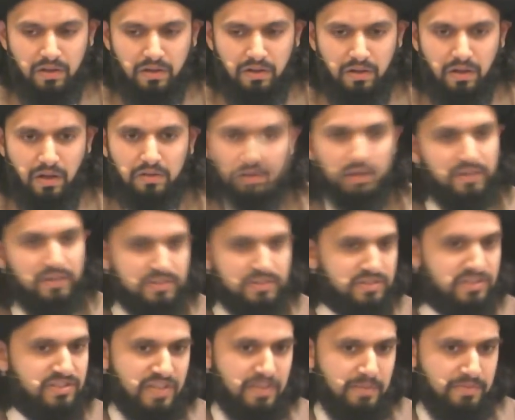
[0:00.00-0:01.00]
Allah does the
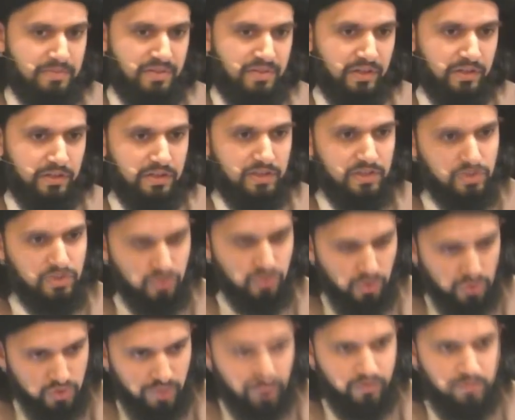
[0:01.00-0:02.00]
same thing. He
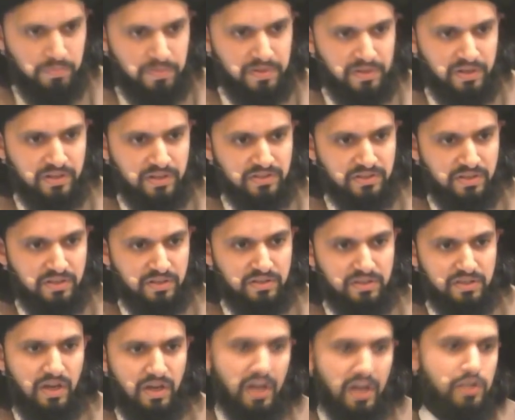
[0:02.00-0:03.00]
starts off the beginning saying,
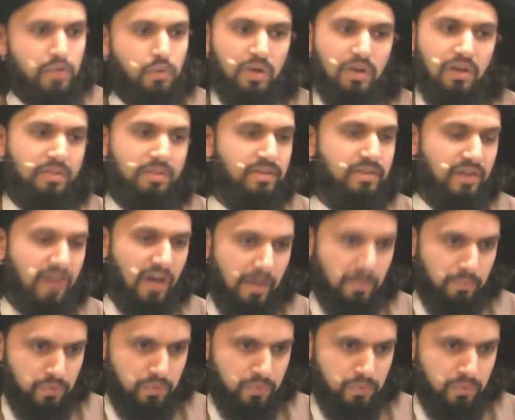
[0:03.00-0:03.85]
Ya ayyuha alladhina amanu.